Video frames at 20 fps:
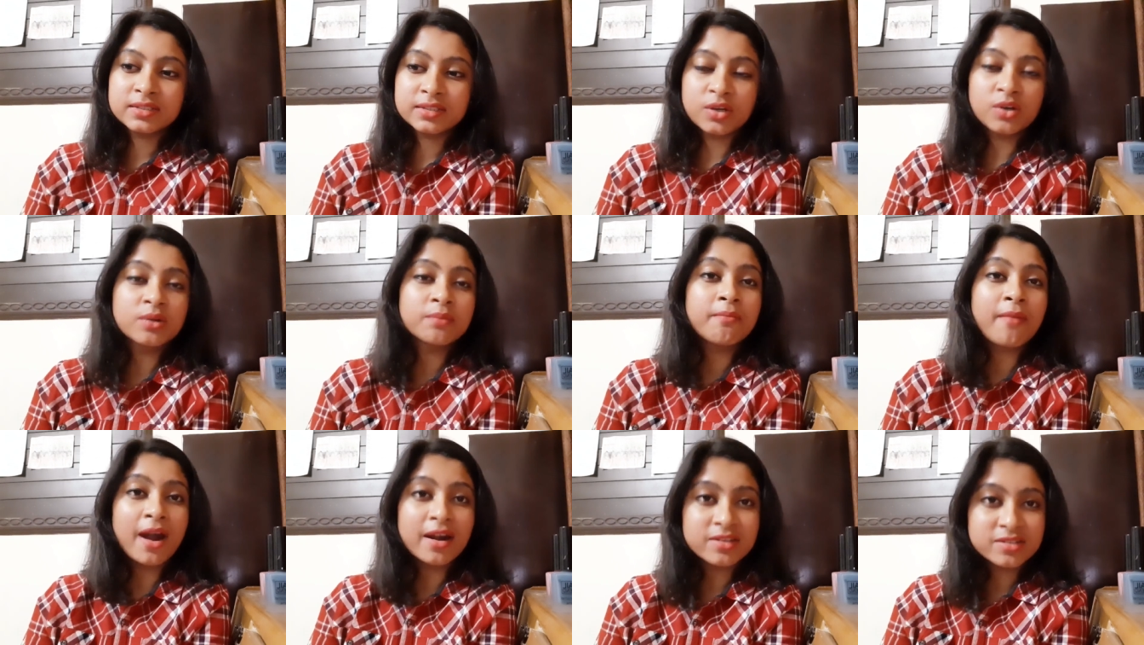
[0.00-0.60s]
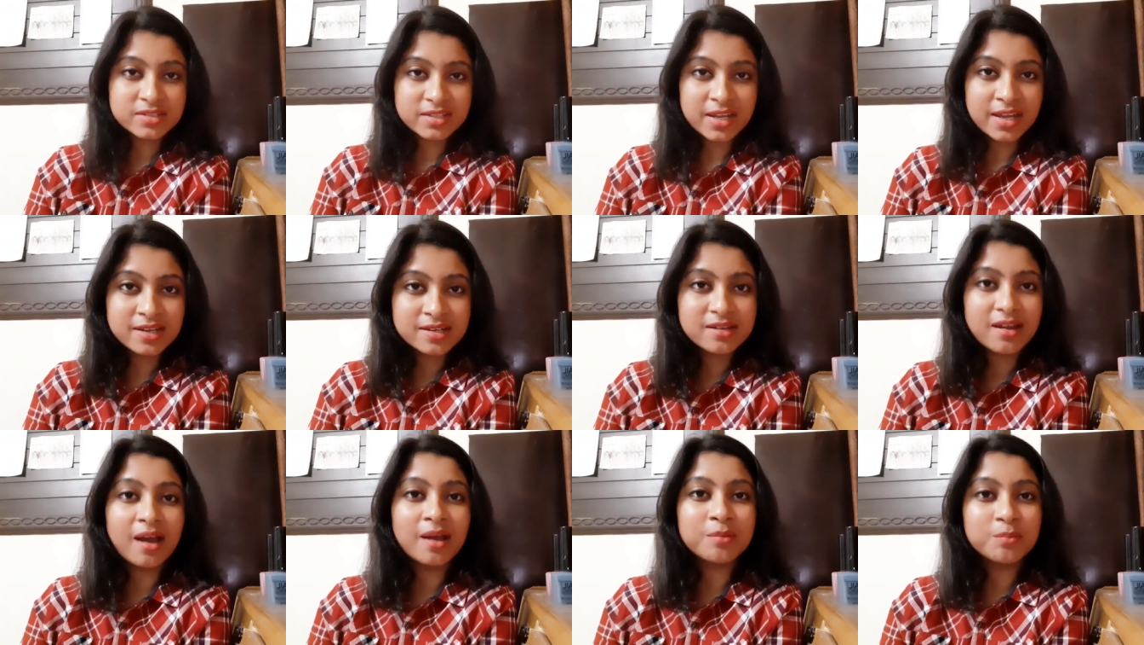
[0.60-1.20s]
on March
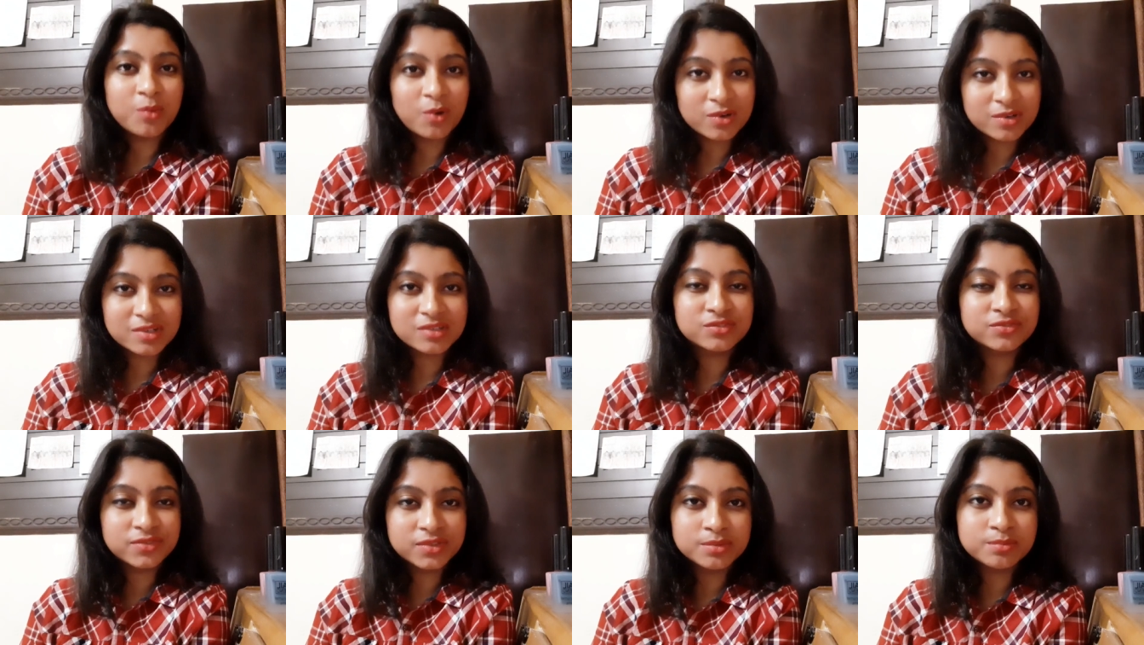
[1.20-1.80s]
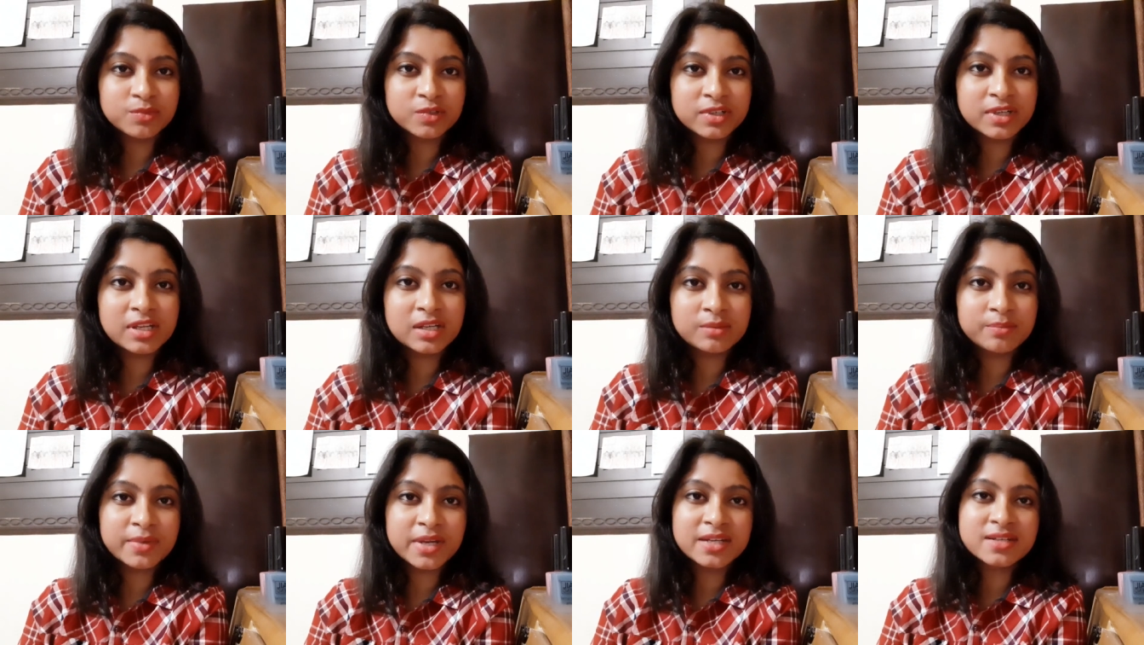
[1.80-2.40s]
8 I bought a few more
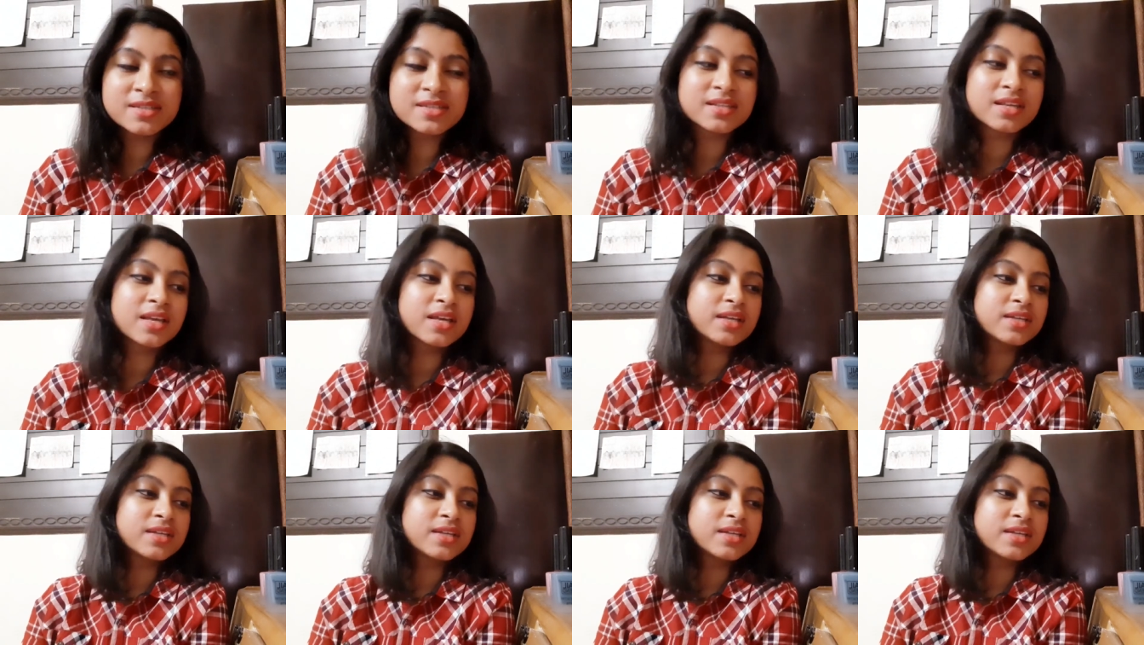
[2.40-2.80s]
nail paints.